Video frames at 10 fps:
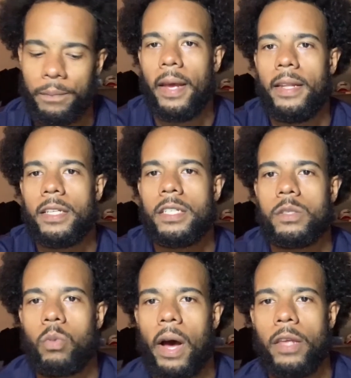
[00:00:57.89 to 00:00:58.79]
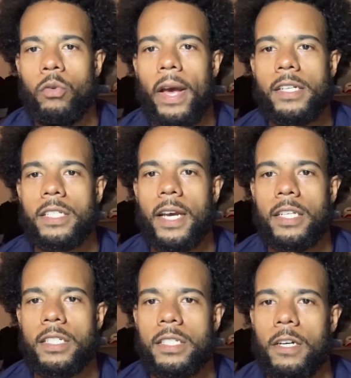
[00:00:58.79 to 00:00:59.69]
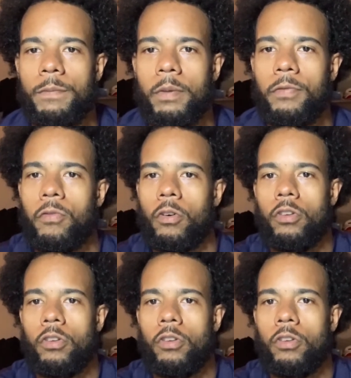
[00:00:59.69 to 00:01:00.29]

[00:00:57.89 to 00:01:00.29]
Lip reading: And this is why you educate yourself before